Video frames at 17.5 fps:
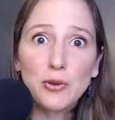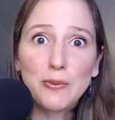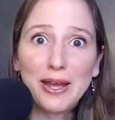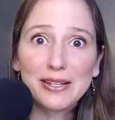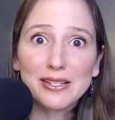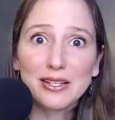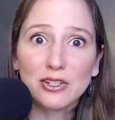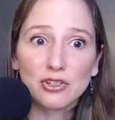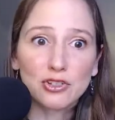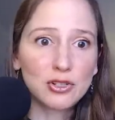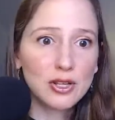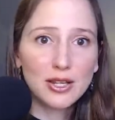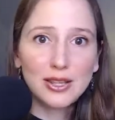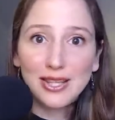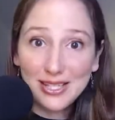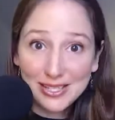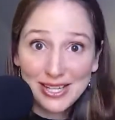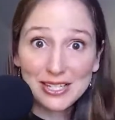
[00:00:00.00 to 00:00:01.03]
a new
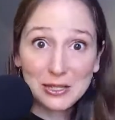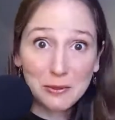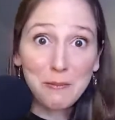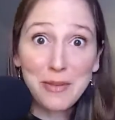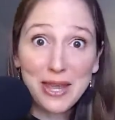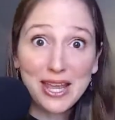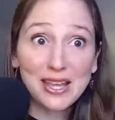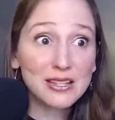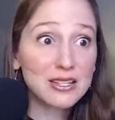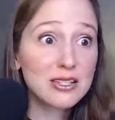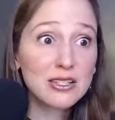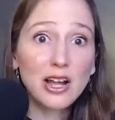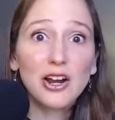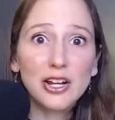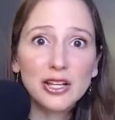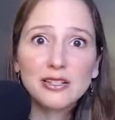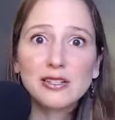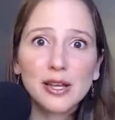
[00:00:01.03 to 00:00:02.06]
message. This is me
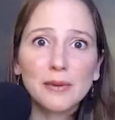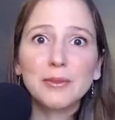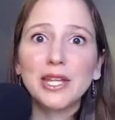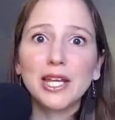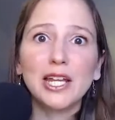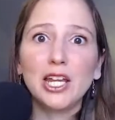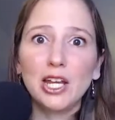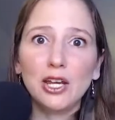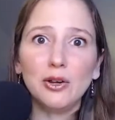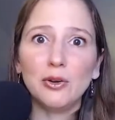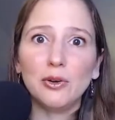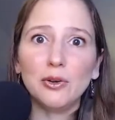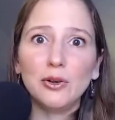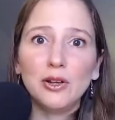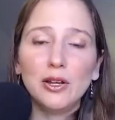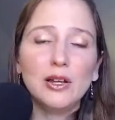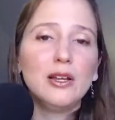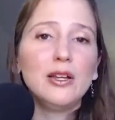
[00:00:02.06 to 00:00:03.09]
starting something
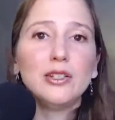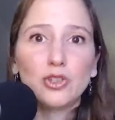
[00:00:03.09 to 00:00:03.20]
new.